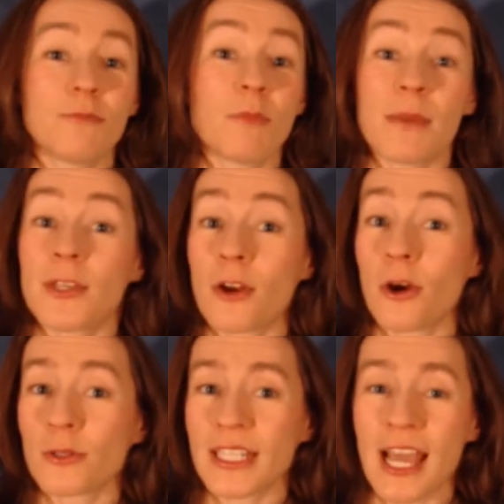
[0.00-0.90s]
maybe
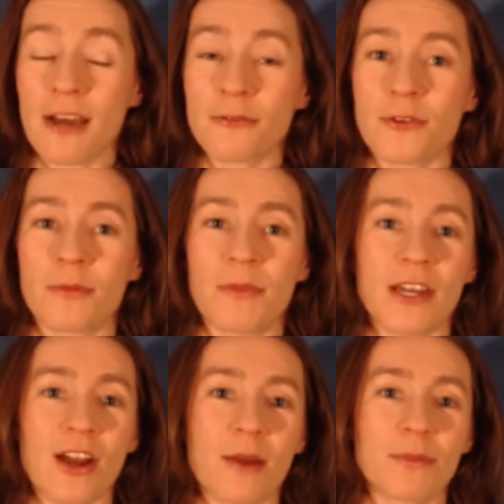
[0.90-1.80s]
you're holding out for a
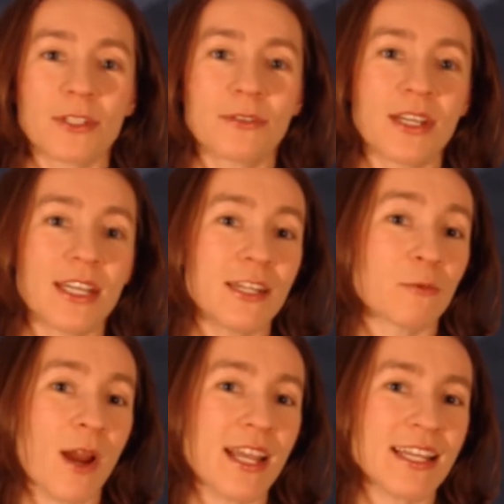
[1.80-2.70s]
better opportunity
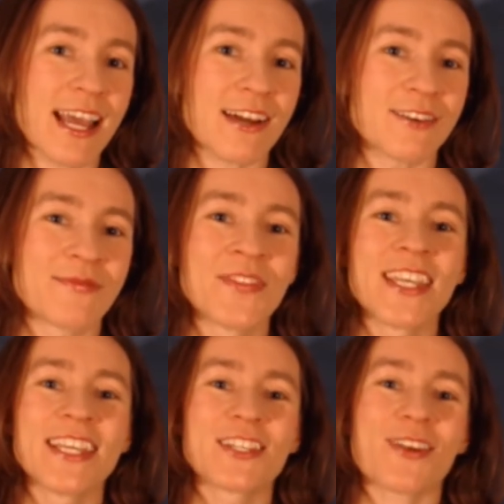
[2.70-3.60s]
right now.
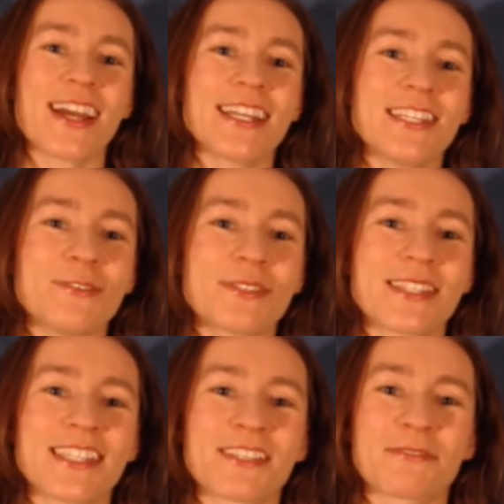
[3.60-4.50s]
Try to use
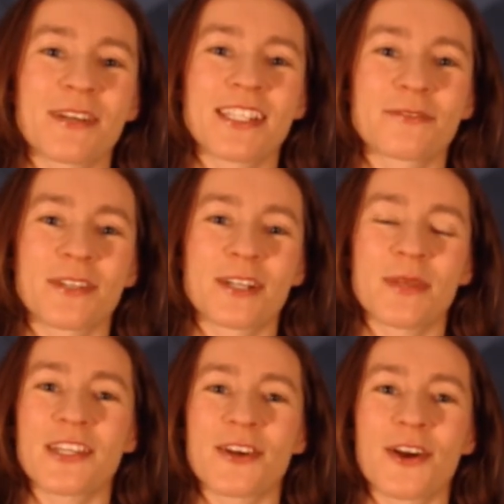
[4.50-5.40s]
this phrasal verb
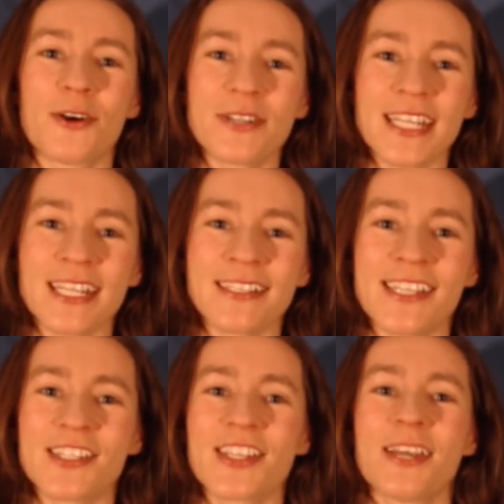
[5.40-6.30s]
in your own
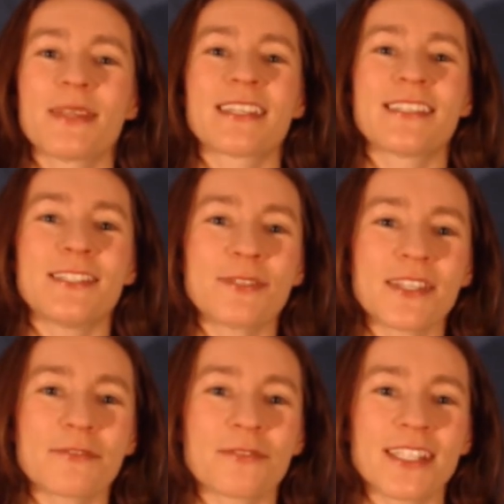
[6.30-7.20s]
English because
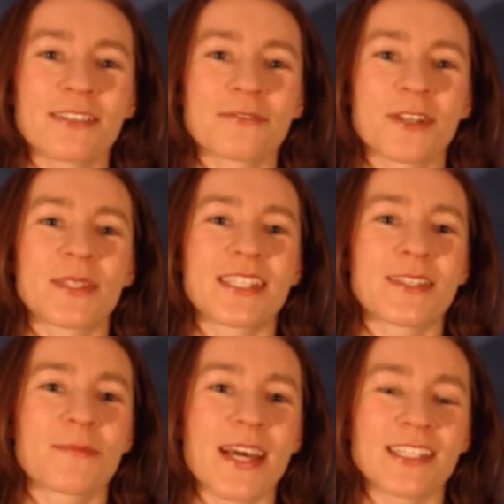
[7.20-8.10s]
using phrasal verbs is
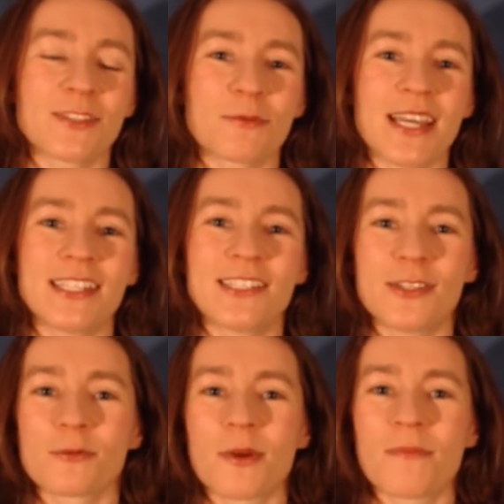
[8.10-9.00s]
the best way
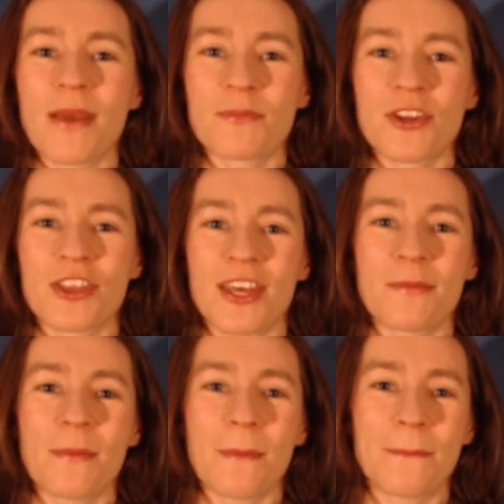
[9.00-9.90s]
to remember
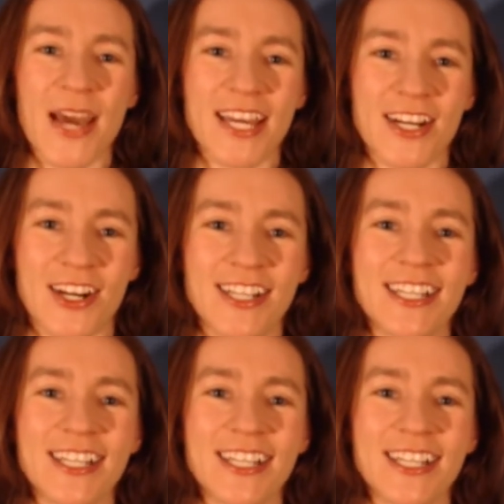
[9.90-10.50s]
them better.